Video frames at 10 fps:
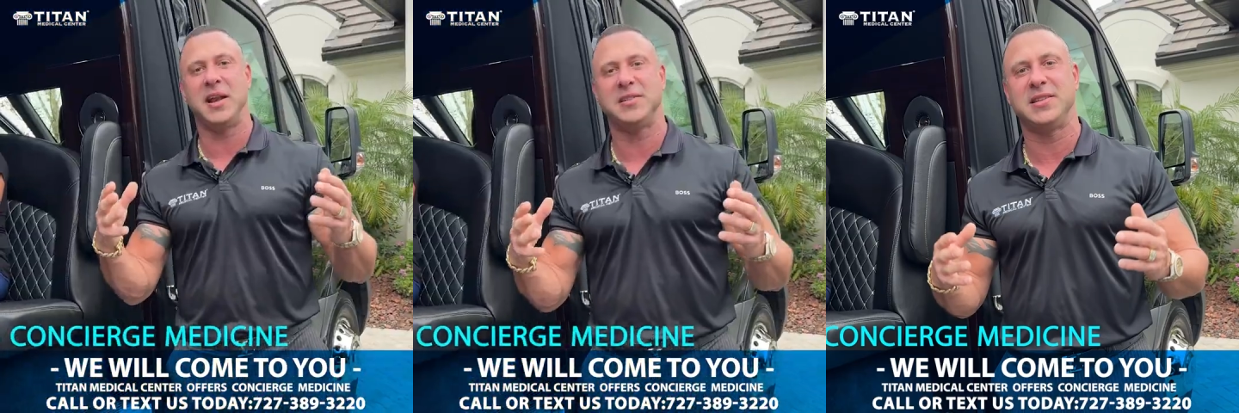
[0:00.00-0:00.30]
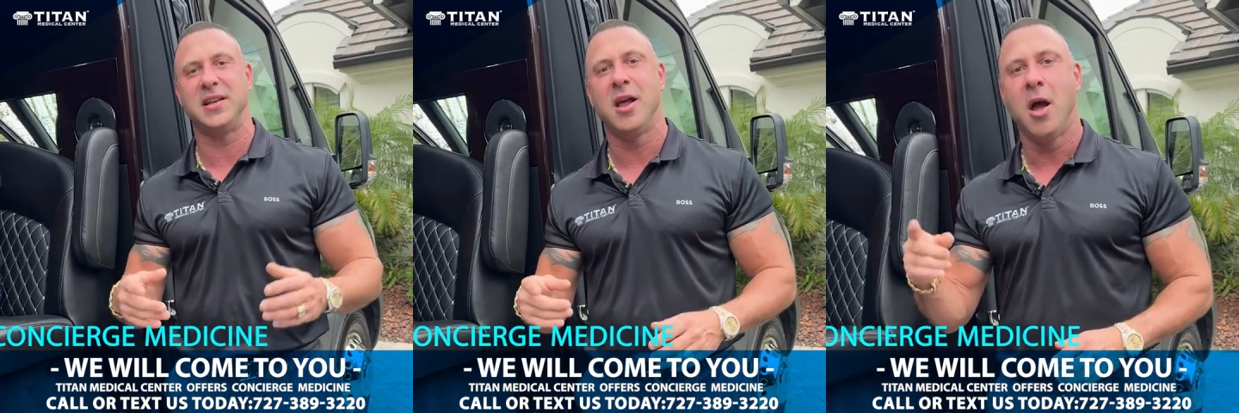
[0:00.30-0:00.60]

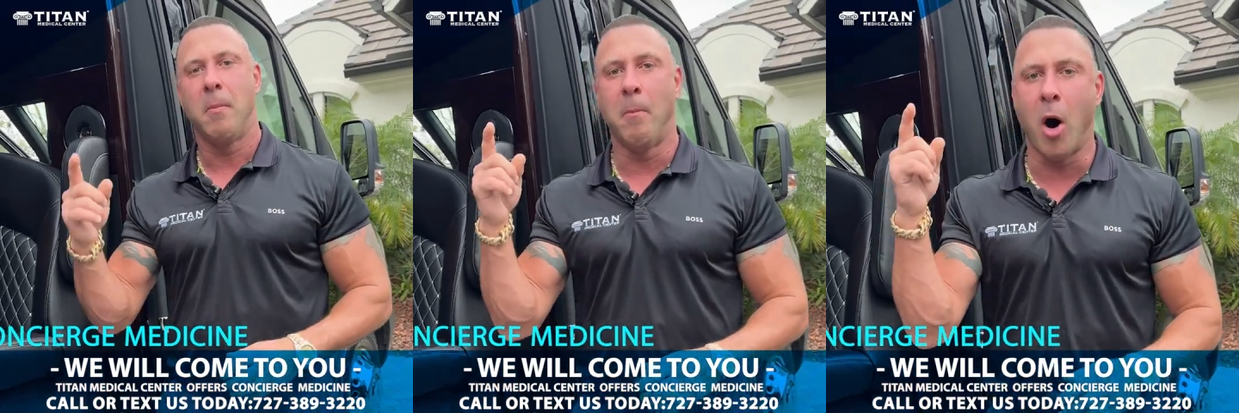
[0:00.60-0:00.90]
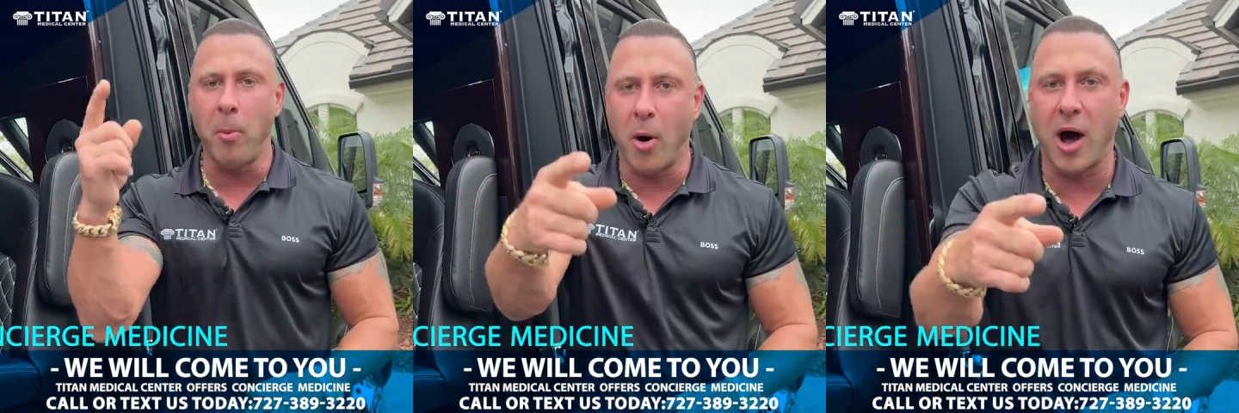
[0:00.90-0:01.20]
Medicine,
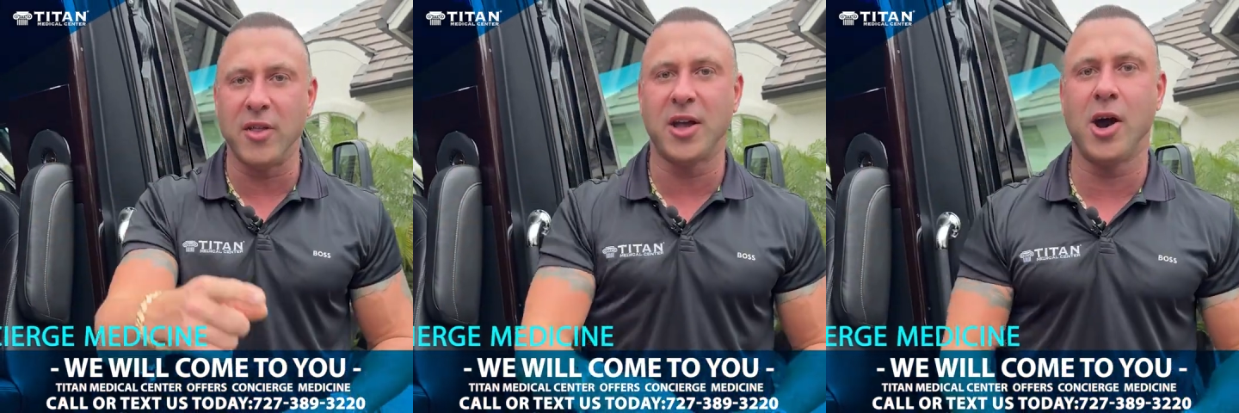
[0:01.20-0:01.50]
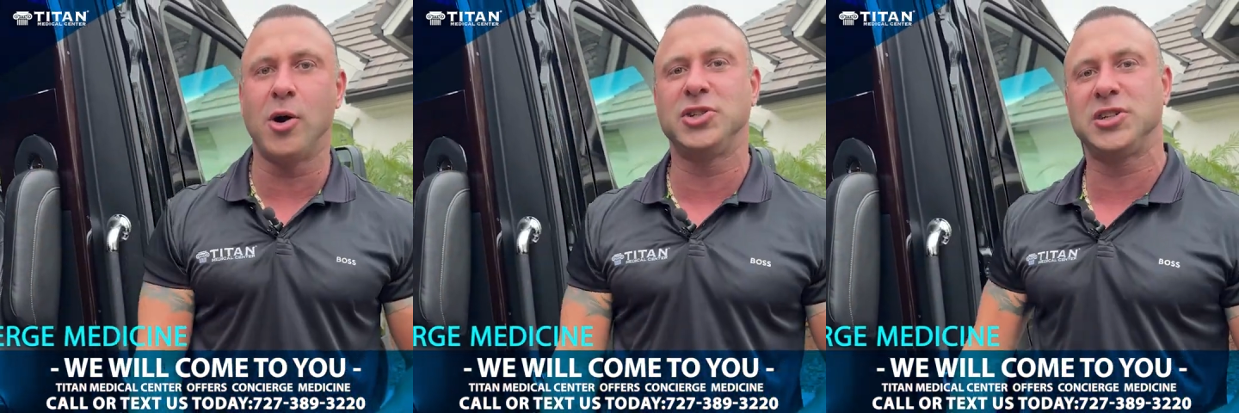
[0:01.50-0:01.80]
mobile on the
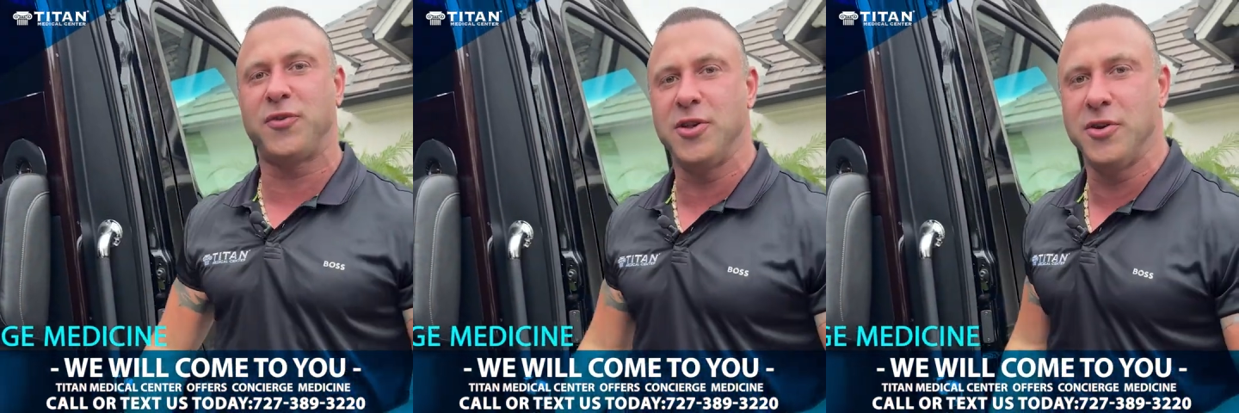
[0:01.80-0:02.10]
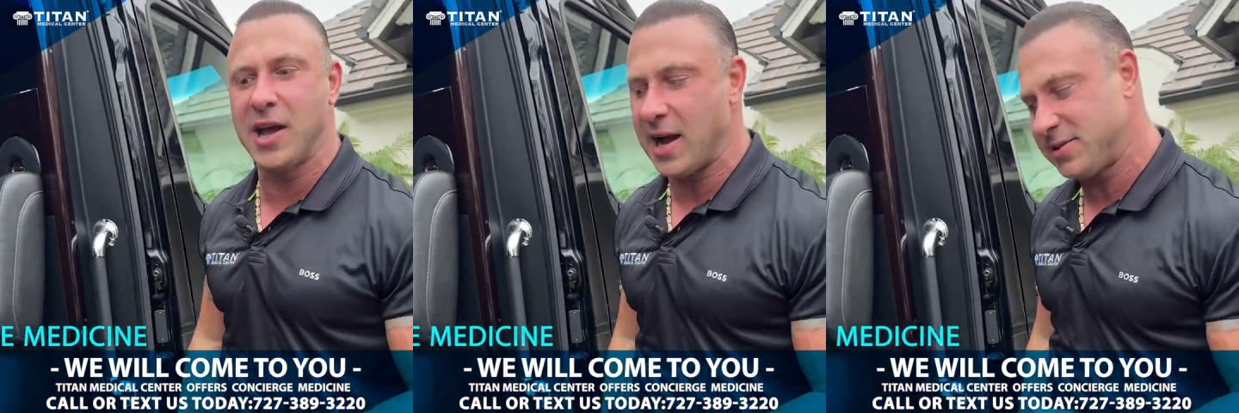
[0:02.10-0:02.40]
go just for
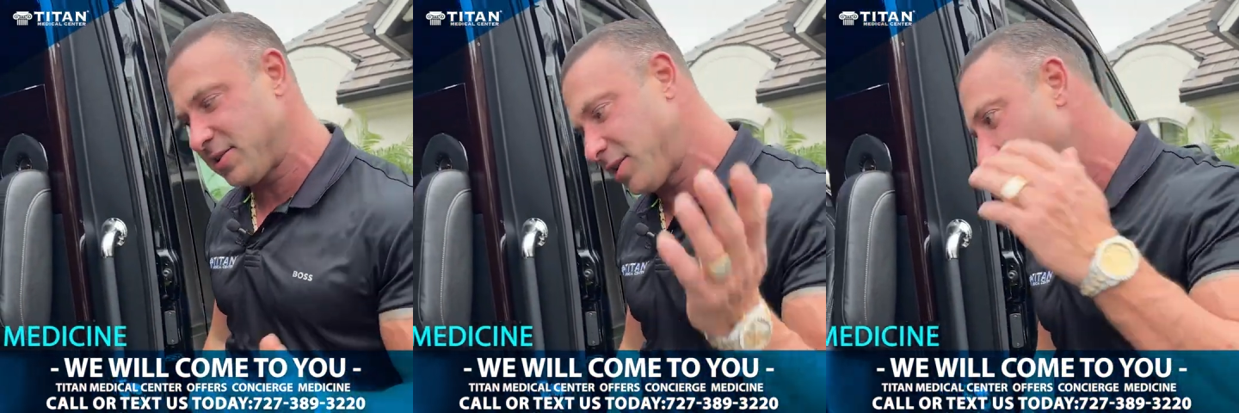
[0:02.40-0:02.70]
you guys. Let's